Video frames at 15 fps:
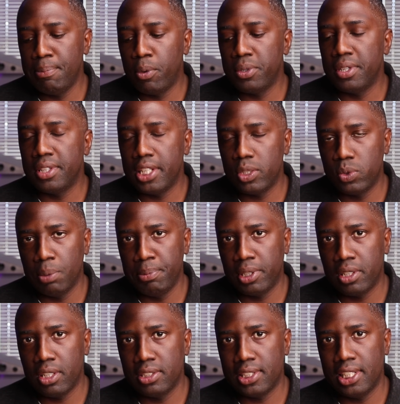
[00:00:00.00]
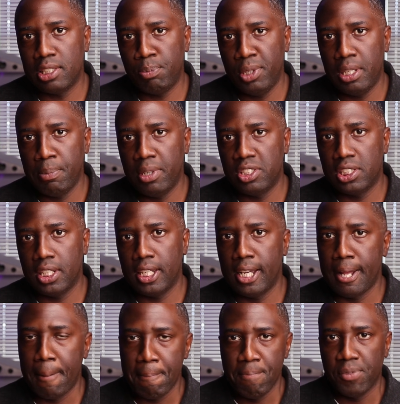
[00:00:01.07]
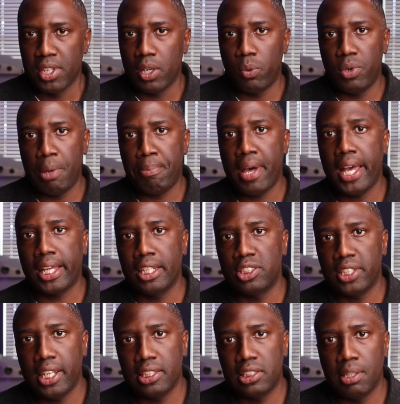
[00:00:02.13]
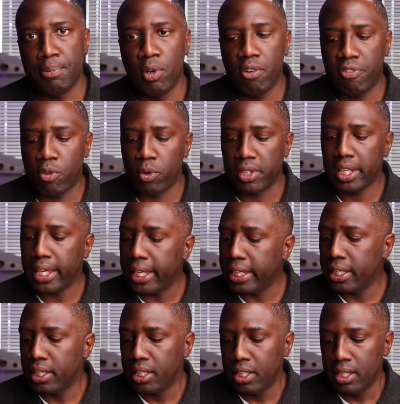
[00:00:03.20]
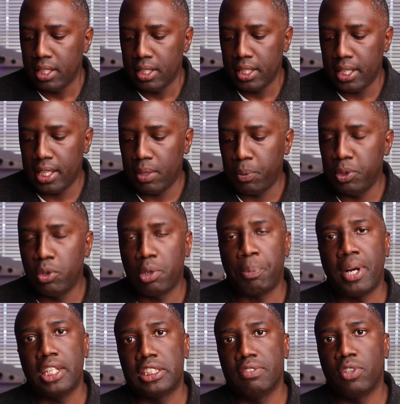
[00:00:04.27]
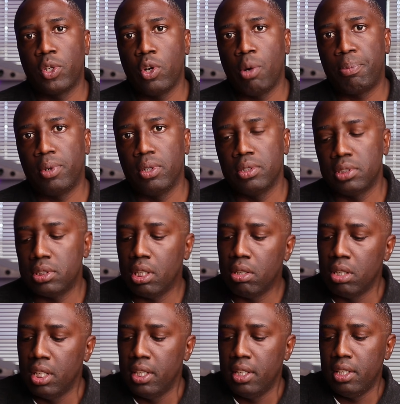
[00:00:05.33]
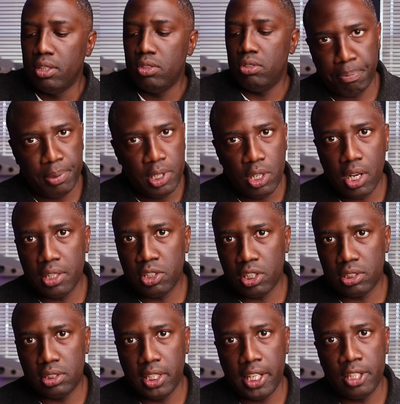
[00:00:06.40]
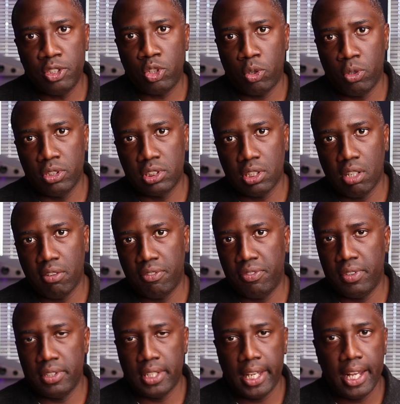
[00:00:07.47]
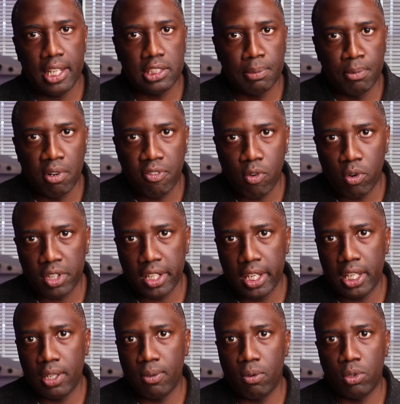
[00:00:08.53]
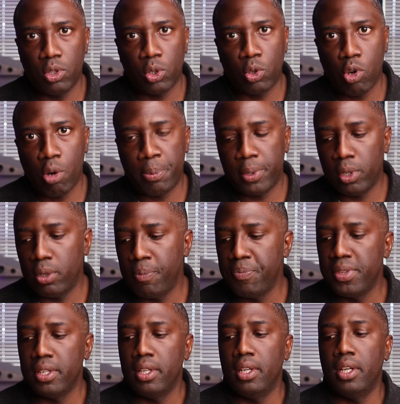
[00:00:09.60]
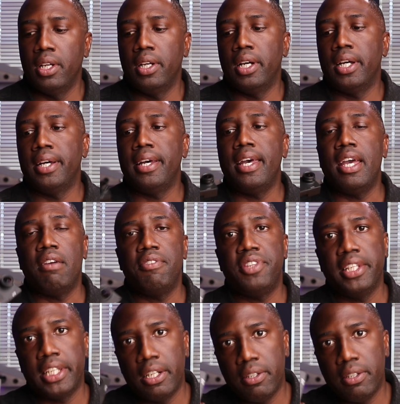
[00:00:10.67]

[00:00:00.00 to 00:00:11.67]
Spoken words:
more than this one because it's pretty much a repackaged SMO 4K. And we know the price of a GoPro. So beyond just the internals of the SMO 4K or the GoPro, everything